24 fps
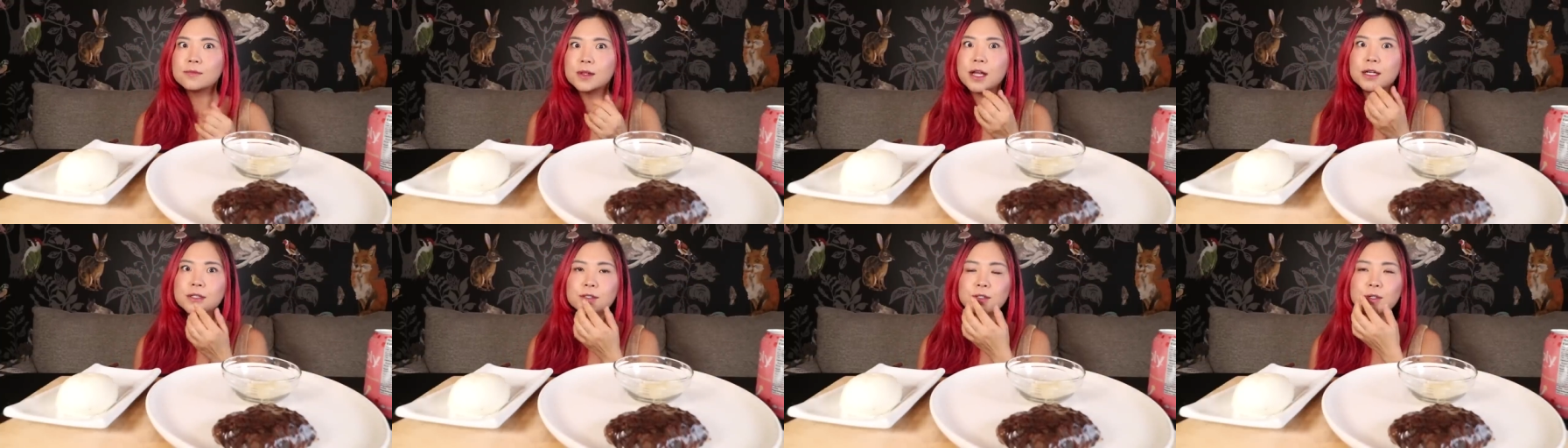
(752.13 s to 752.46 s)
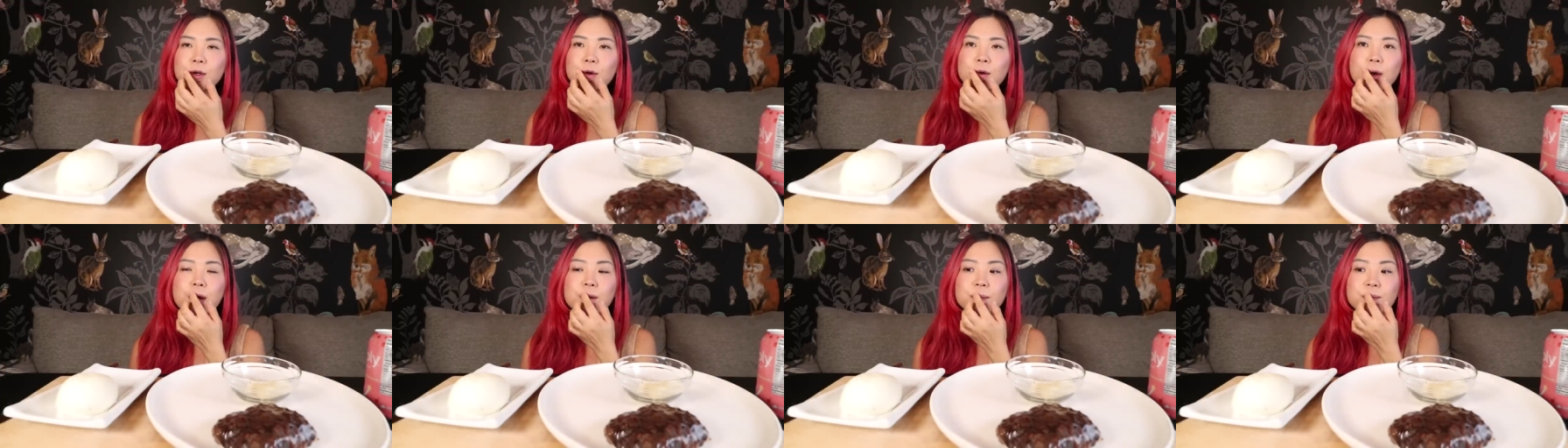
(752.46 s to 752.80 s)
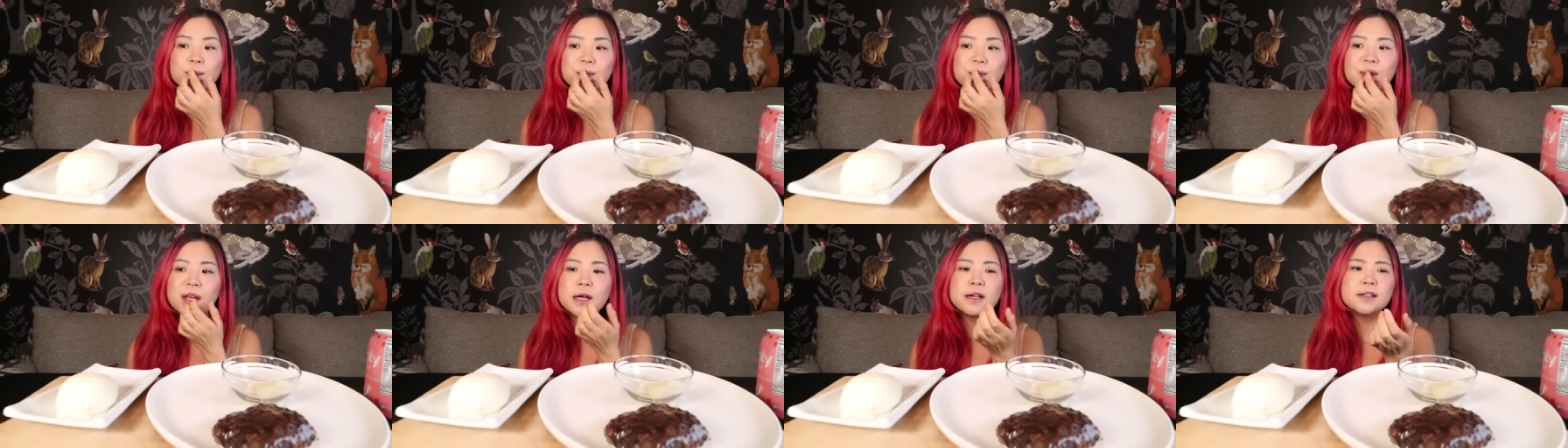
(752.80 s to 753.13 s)
It's so good.
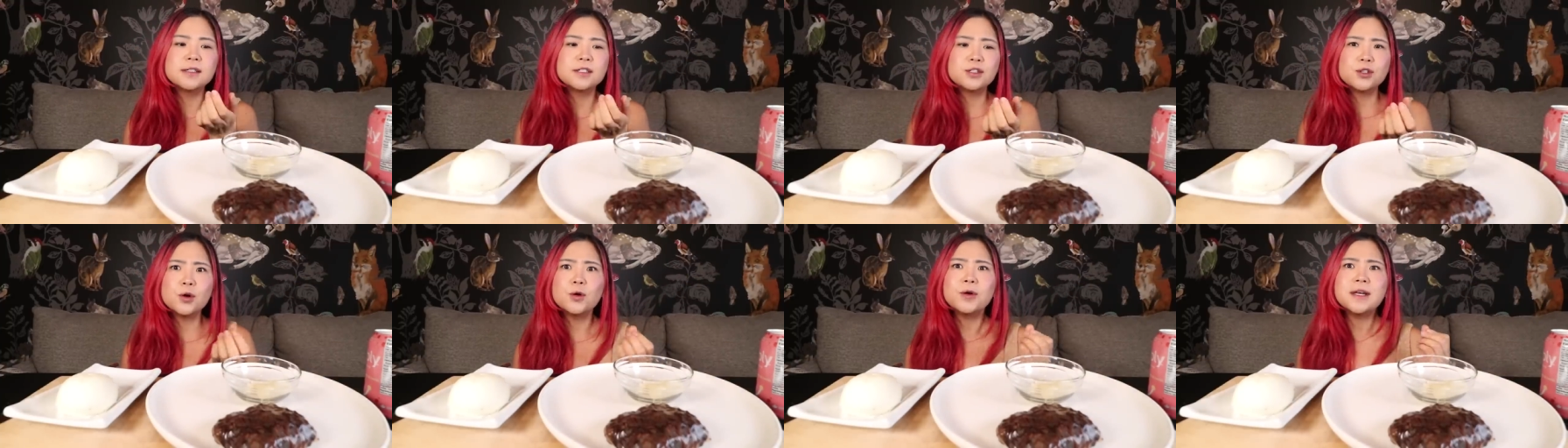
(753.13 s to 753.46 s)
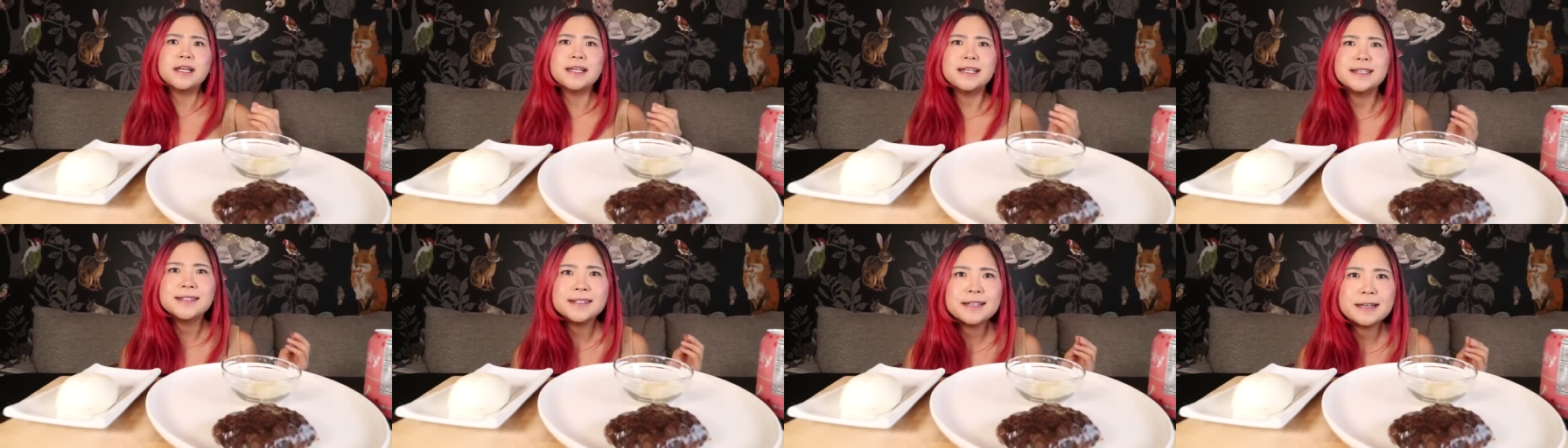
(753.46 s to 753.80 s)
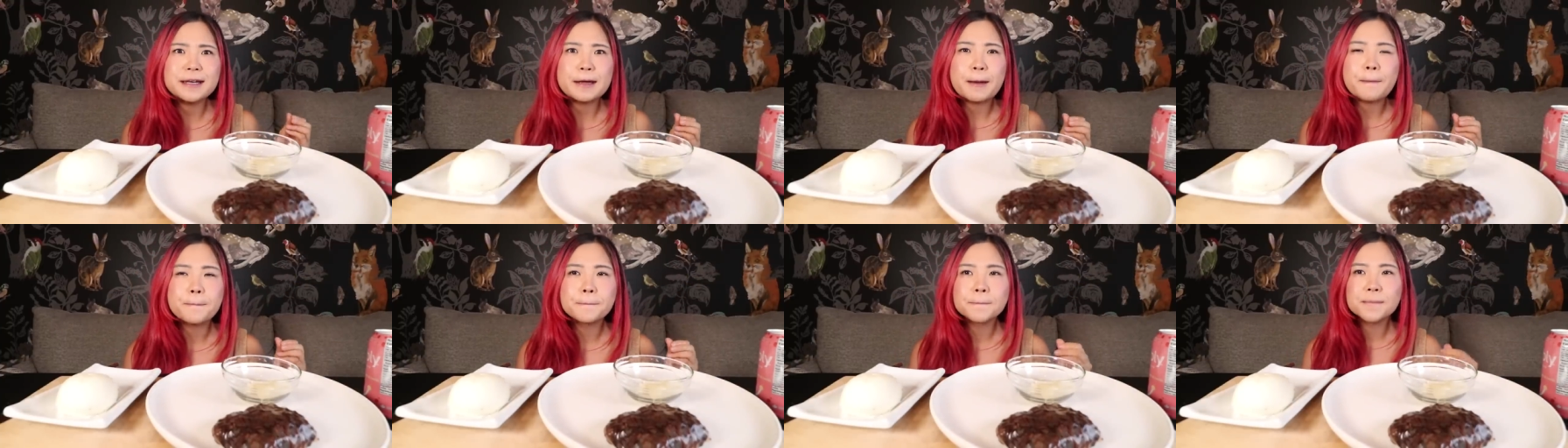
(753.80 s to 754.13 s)
And it's so
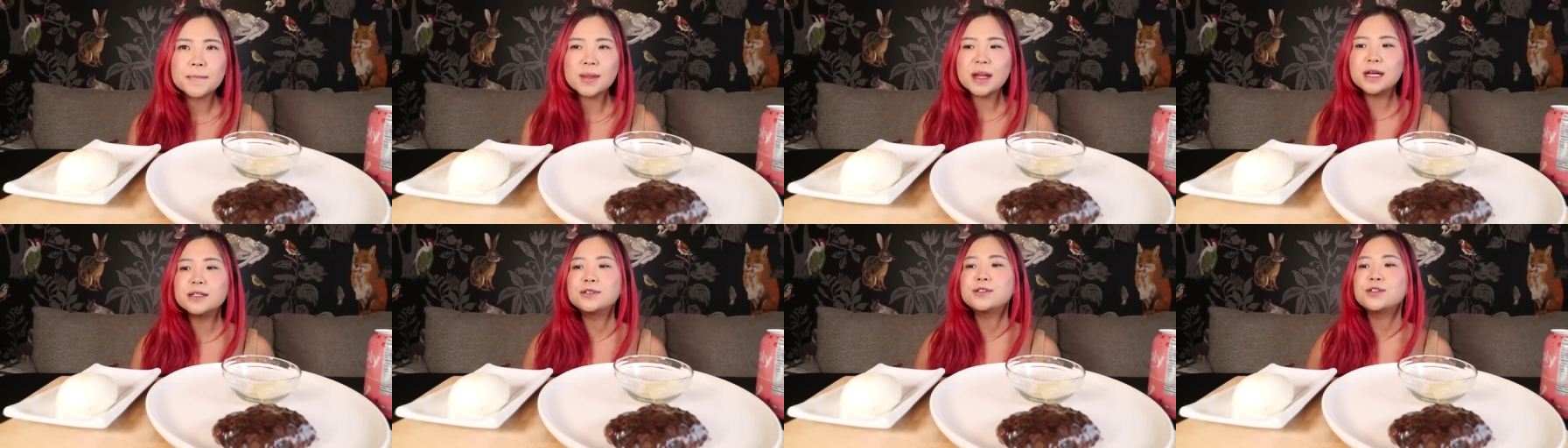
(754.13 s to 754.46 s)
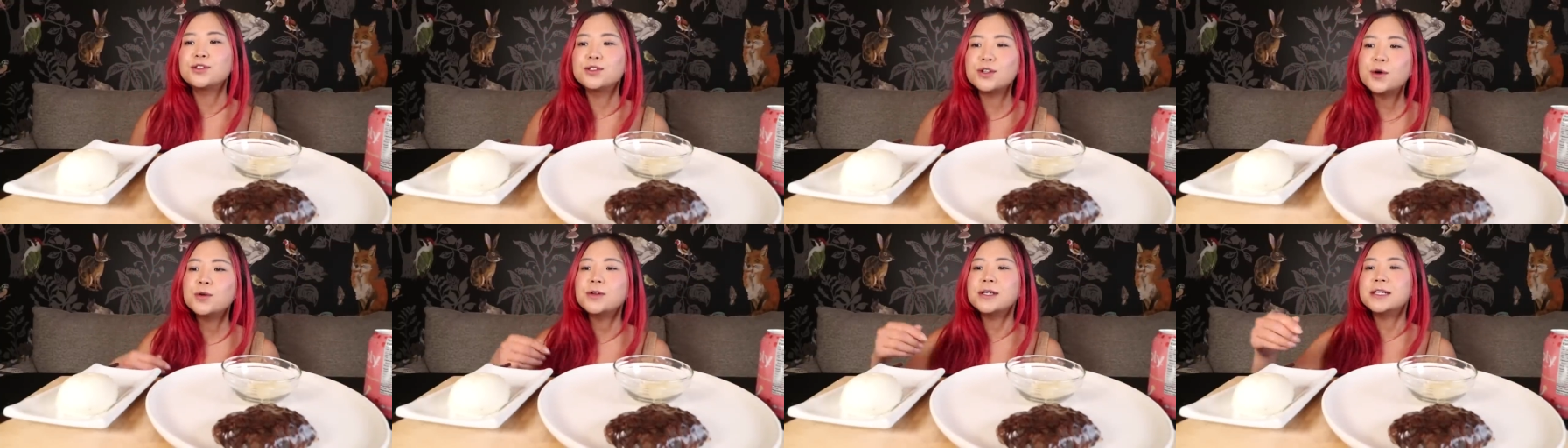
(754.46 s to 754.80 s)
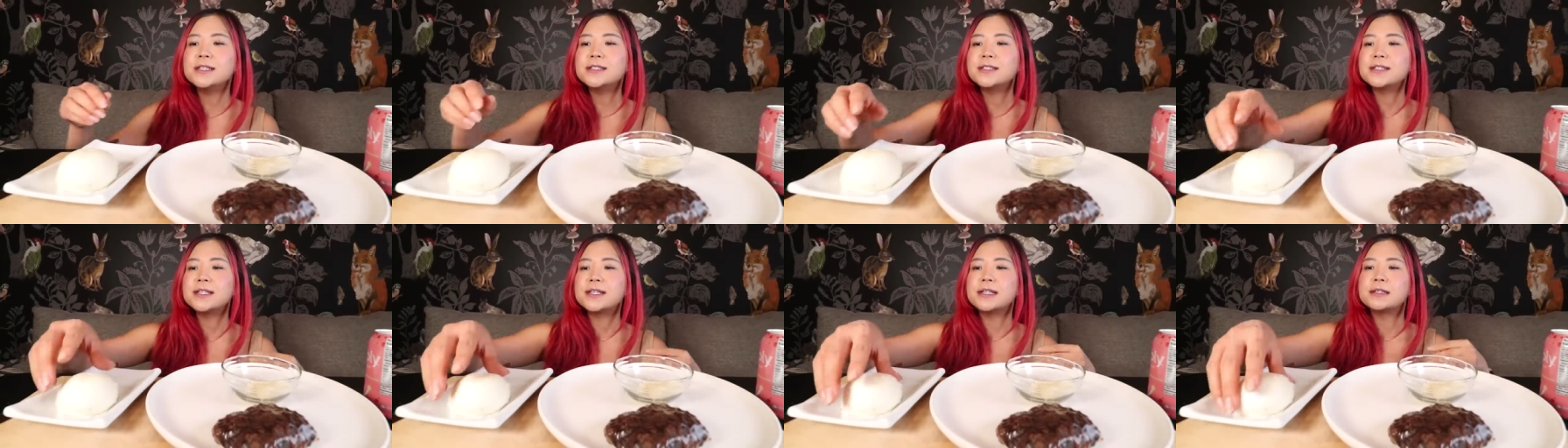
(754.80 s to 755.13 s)
easy. It's so
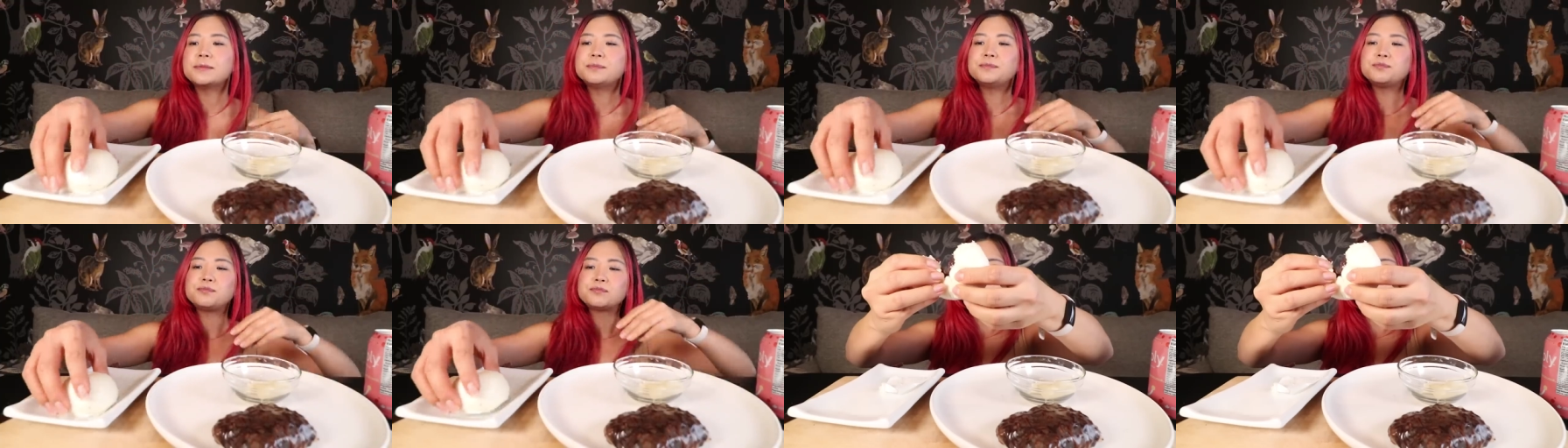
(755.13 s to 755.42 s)
easy.